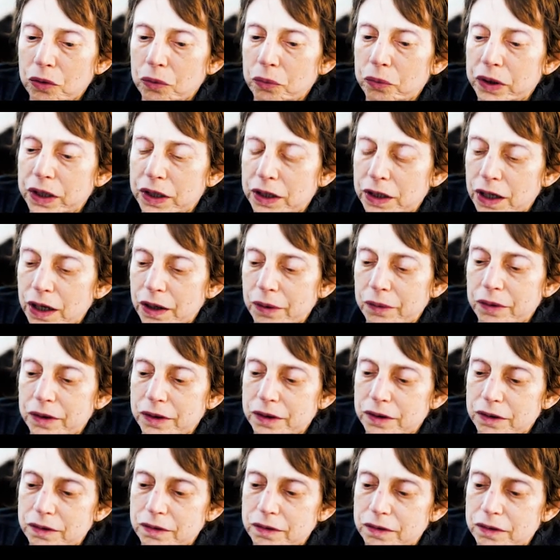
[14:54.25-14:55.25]
we now
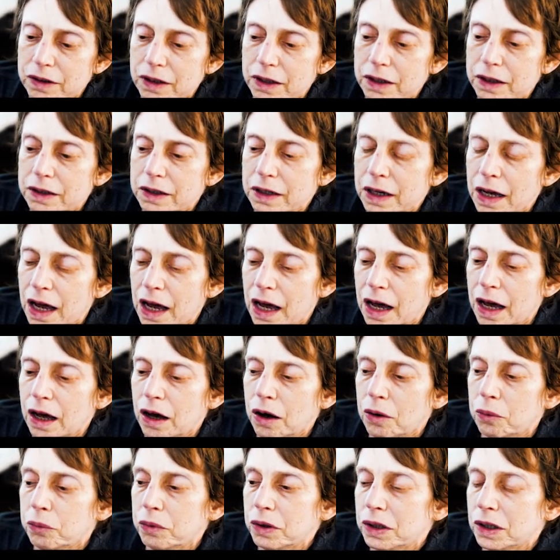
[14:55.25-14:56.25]
understand
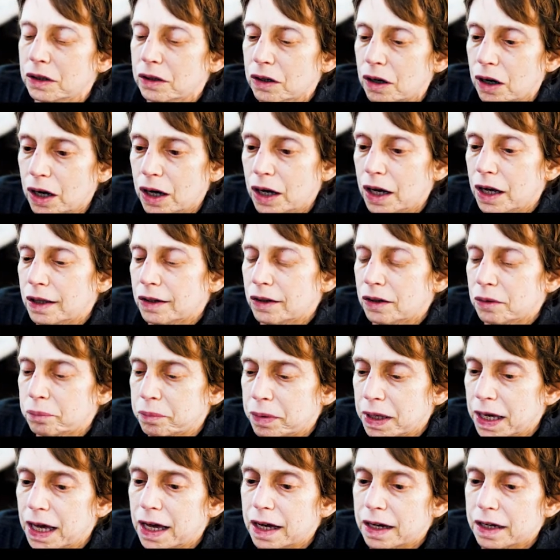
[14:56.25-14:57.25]
how we tie the
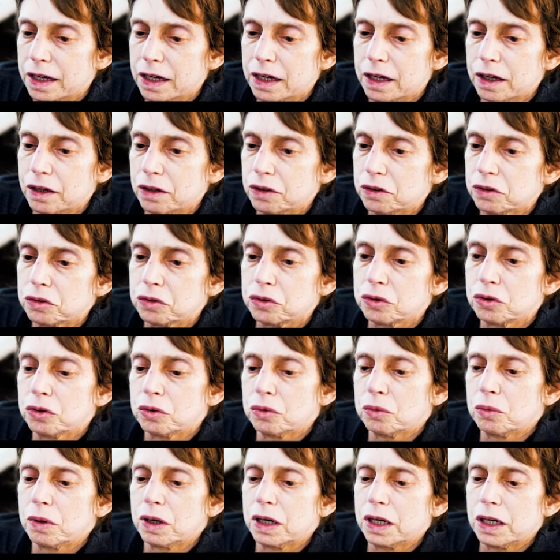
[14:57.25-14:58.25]
back end
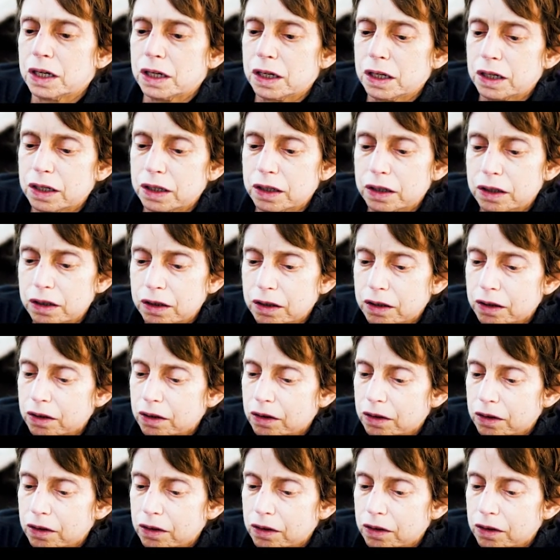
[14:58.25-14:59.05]
to a